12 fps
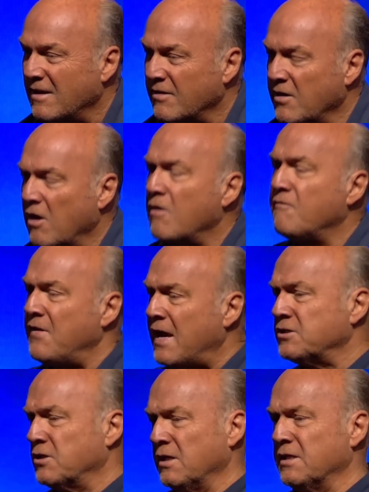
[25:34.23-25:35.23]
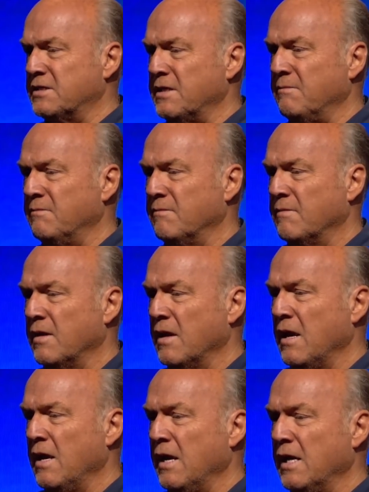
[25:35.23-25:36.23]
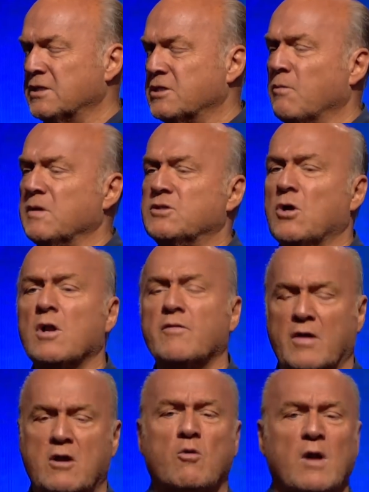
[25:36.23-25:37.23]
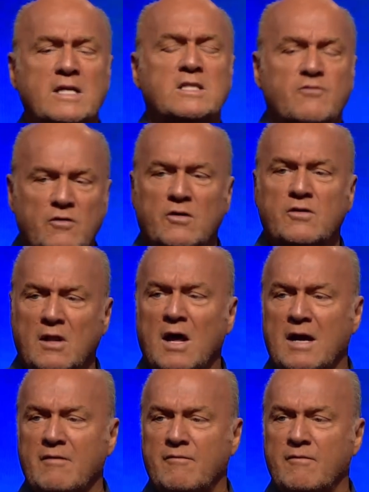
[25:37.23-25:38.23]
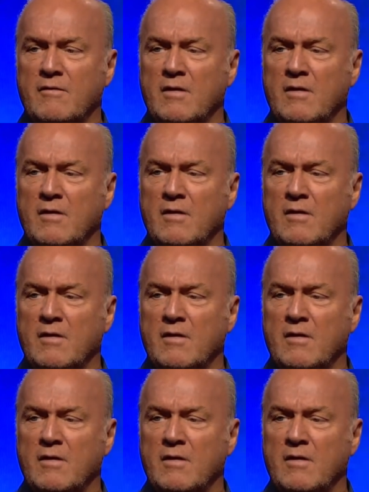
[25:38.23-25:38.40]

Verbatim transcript: their evangelism is a result of a Christ-filled life.